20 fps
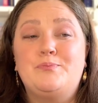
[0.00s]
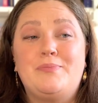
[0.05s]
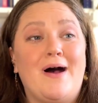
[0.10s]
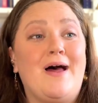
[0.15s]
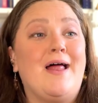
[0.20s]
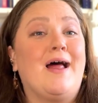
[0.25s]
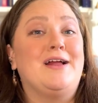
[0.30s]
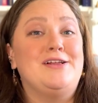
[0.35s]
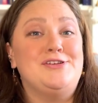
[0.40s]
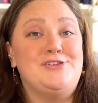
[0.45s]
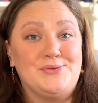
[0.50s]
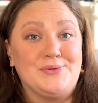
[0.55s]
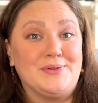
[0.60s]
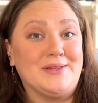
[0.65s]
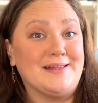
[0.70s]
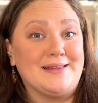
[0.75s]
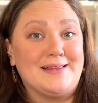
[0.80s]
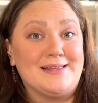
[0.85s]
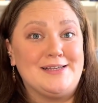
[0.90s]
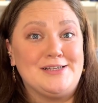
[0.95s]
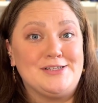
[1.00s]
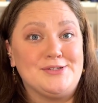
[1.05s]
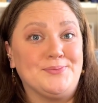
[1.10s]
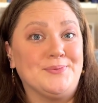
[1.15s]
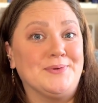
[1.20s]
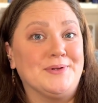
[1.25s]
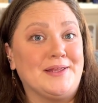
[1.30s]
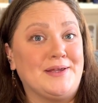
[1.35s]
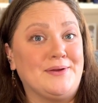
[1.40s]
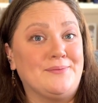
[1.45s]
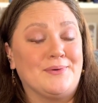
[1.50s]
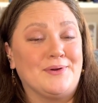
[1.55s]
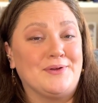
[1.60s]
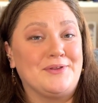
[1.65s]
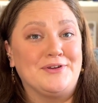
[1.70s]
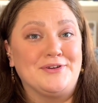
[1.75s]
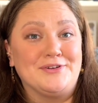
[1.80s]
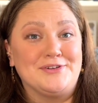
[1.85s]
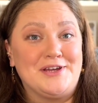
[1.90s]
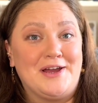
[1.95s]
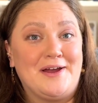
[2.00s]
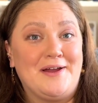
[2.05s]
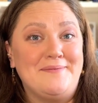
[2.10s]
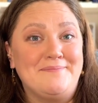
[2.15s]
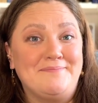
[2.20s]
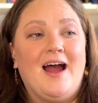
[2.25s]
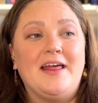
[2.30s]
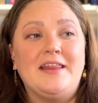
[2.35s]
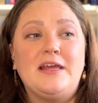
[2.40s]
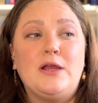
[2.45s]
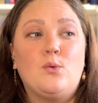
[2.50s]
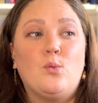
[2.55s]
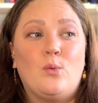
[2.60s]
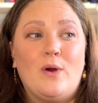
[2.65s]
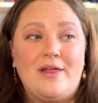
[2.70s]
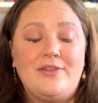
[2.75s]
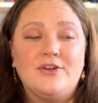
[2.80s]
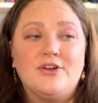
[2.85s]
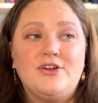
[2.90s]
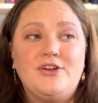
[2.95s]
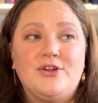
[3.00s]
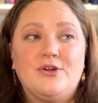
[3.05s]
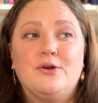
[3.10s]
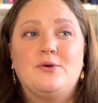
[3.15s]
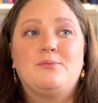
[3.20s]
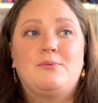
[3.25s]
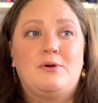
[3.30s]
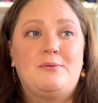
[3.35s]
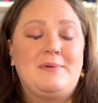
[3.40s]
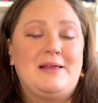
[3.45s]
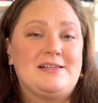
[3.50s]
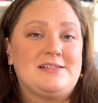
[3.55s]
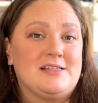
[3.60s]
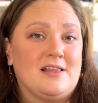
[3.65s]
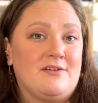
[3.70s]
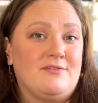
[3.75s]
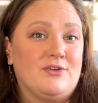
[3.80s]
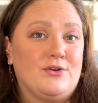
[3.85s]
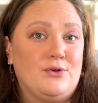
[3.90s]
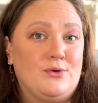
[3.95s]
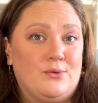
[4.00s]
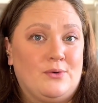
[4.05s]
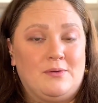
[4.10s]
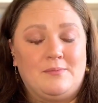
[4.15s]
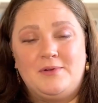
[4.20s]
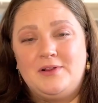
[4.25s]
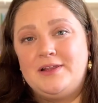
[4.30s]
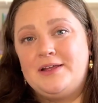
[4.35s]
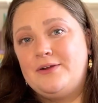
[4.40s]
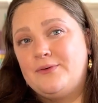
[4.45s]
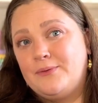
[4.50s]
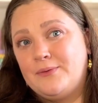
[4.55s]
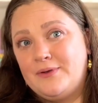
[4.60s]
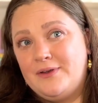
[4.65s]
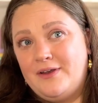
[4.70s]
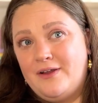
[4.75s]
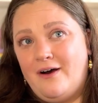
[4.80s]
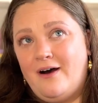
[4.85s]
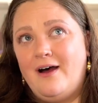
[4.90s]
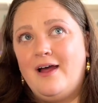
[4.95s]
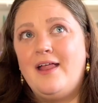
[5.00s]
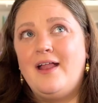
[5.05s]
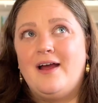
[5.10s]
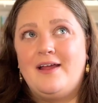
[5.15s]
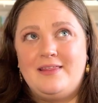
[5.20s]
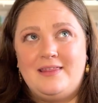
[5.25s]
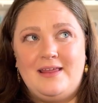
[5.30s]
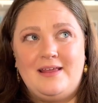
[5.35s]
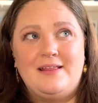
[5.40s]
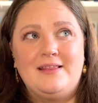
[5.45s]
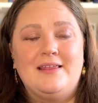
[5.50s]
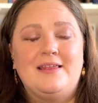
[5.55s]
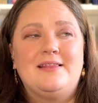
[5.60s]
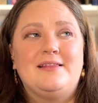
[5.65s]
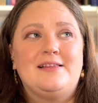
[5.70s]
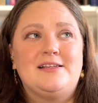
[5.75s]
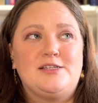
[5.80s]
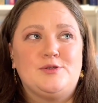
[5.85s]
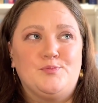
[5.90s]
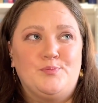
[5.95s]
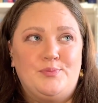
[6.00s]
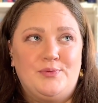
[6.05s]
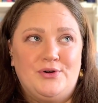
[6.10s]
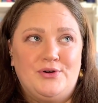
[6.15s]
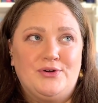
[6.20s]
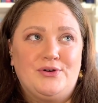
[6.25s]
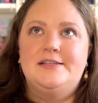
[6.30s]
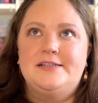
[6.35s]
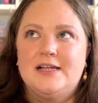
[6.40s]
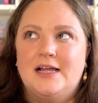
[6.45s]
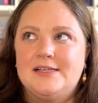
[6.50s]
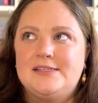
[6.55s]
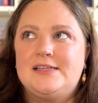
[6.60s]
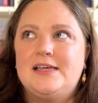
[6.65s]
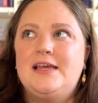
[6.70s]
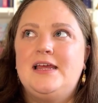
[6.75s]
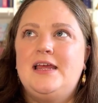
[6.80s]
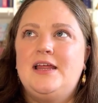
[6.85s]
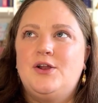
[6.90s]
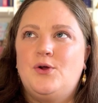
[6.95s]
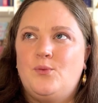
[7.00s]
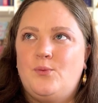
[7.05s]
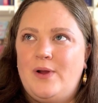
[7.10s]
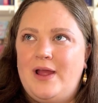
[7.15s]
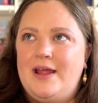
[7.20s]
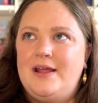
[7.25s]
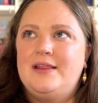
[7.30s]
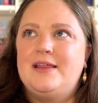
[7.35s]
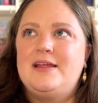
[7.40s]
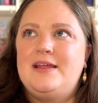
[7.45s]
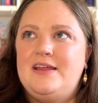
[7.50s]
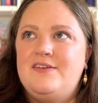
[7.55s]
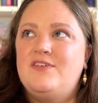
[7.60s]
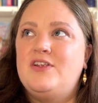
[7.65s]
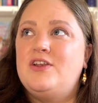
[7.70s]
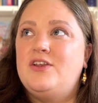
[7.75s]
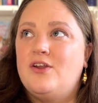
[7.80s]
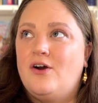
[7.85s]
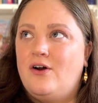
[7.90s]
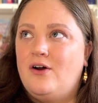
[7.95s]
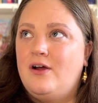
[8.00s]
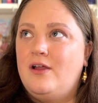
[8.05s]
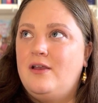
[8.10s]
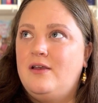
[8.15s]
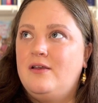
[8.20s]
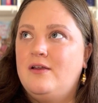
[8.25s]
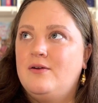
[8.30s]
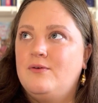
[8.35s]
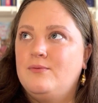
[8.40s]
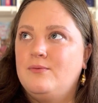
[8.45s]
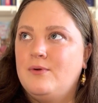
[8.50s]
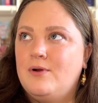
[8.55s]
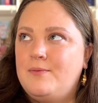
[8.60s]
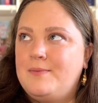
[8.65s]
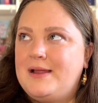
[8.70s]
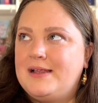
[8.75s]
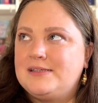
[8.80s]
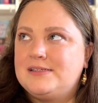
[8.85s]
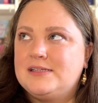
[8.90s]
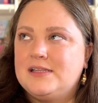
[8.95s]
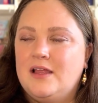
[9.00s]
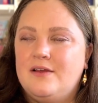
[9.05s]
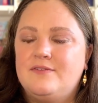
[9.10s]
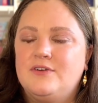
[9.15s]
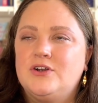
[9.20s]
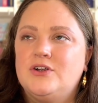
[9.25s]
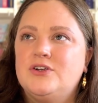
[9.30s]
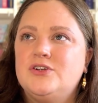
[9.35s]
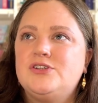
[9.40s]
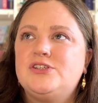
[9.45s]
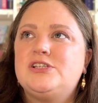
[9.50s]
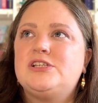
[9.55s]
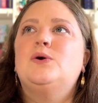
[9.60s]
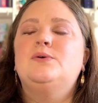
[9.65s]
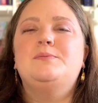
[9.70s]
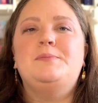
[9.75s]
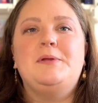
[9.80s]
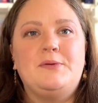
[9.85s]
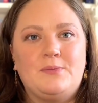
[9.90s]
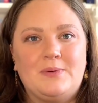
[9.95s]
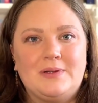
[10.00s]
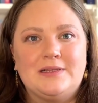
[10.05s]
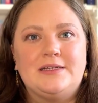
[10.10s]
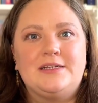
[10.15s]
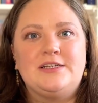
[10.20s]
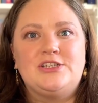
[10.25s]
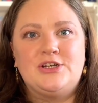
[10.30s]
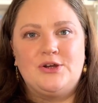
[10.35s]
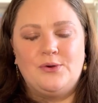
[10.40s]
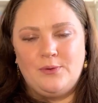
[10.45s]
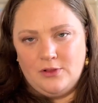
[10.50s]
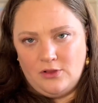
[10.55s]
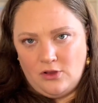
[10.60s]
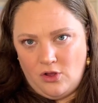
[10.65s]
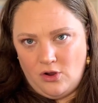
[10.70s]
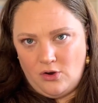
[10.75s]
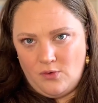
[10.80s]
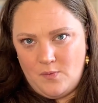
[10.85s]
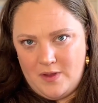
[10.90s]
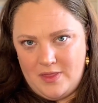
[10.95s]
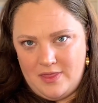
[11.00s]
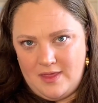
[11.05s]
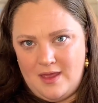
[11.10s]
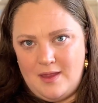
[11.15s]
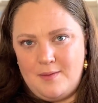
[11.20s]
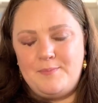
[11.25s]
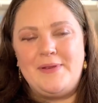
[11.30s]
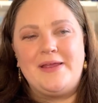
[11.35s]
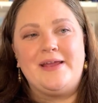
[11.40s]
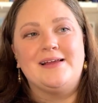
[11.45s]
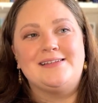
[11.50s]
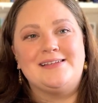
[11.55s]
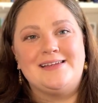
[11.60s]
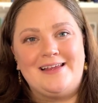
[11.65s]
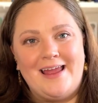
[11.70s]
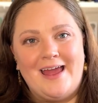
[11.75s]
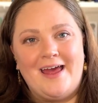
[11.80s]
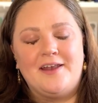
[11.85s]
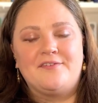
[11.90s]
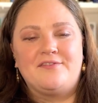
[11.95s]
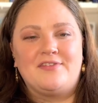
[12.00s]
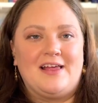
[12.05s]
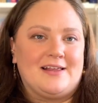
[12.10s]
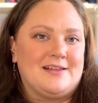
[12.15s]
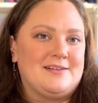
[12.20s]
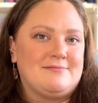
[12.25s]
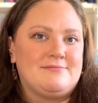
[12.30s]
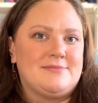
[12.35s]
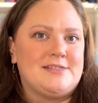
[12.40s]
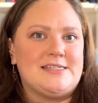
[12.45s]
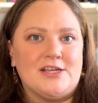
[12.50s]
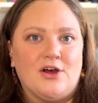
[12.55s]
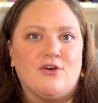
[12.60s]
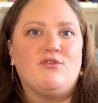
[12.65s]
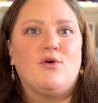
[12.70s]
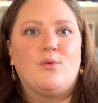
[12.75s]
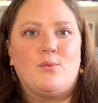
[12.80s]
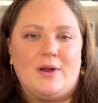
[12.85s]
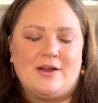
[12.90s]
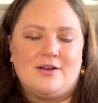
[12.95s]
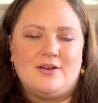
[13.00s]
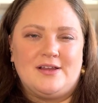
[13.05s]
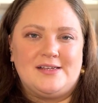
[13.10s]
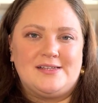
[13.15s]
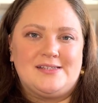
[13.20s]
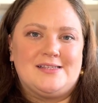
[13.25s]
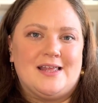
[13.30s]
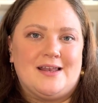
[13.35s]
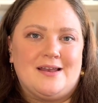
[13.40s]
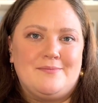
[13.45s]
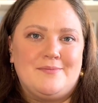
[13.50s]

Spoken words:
but I do think that it's really worth your time. I think whether you're a romance lover normally or not, I think that this book does it in a way that even non-romance lovers would be willing to go along with it because, again, of that self-awareness that I